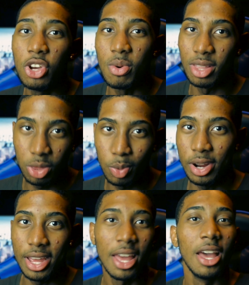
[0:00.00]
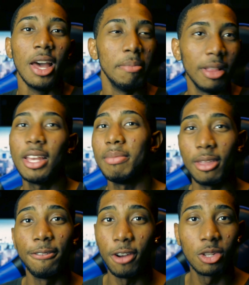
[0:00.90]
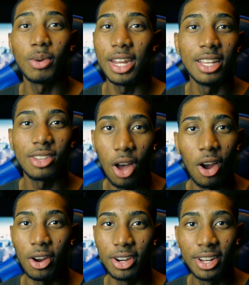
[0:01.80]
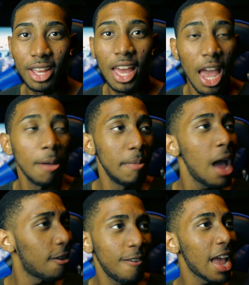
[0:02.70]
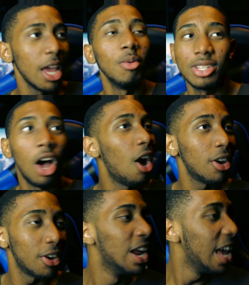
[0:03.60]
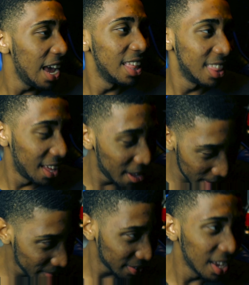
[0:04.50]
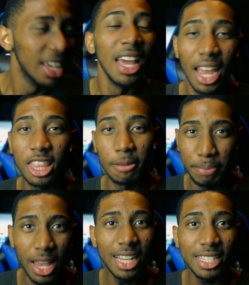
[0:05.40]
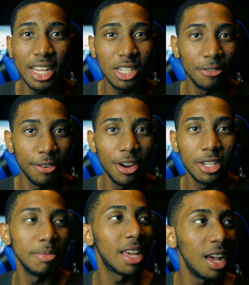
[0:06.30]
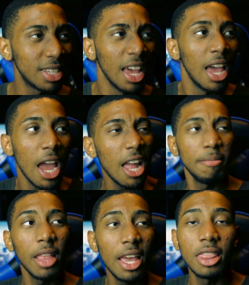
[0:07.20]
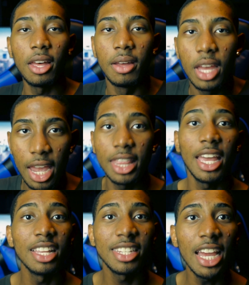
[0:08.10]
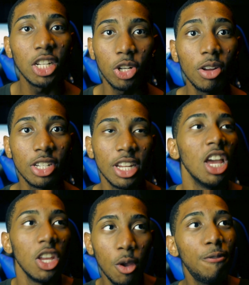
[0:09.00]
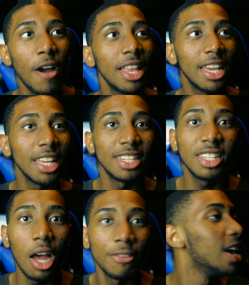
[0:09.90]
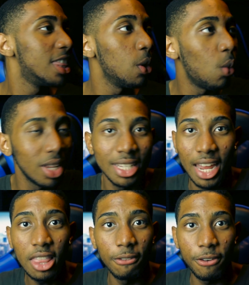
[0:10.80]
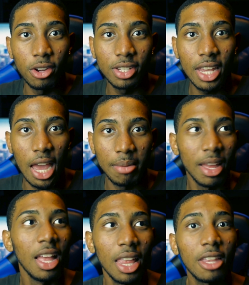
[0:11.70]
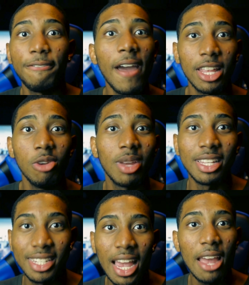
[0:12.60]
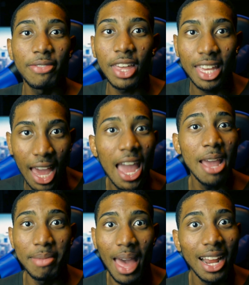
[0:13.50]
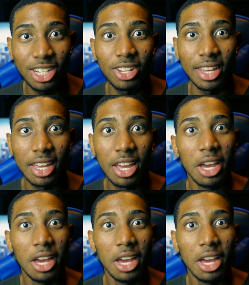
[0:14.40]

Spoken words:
2 and 3. Believe me, the first one is hard. And matter of fact, it was harder in the PlayStation version, because in the Insane Trilogy, you finally get stuff that wasn't in the first game. Like the fact that you can save the game, actually.